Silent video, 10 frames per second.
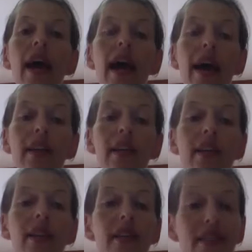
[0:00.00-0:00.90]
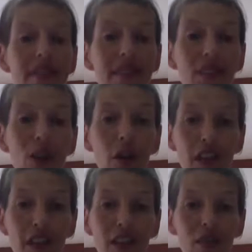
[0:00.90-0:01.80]
and
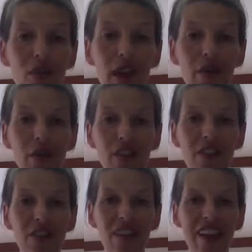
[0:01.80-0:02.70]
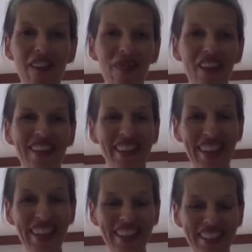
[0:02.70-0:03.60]
start eating some flowers in your life.
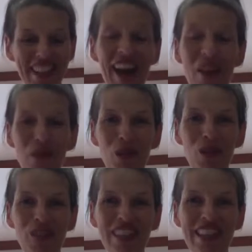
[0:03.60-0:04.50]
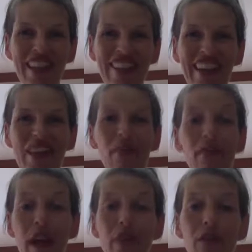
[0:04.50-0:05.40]
Yes, how beautiful is that, right?
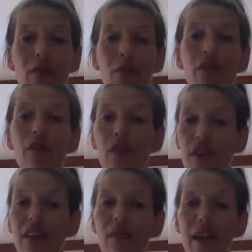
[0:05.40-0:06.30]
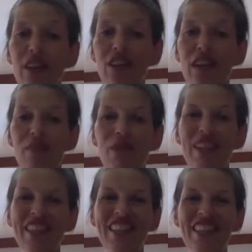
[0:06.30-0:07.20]
Flowers are beautiful. Can you imagine that
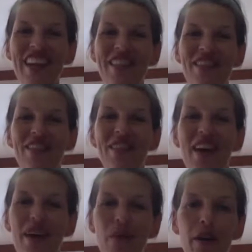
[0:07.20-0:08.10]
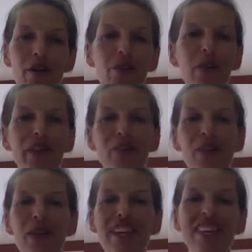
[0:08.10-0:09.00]
beauty inside of you? Wonderful
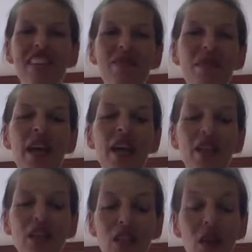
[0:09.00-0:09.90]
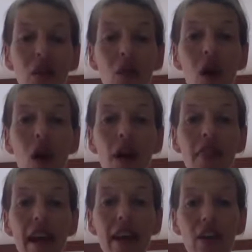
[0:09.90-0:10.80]
experience. So
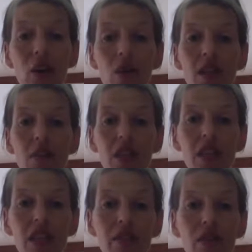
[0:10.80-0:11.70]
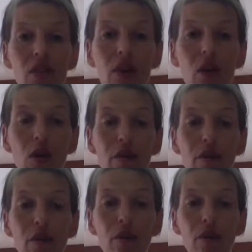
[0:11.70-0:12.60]
on that note, I'm just going to give you a
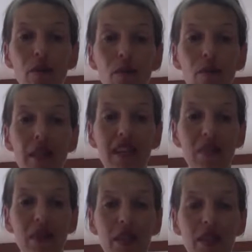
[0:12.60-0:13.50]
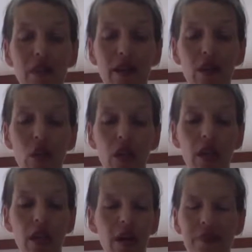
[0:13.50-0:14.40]
few bits and pieces of energy,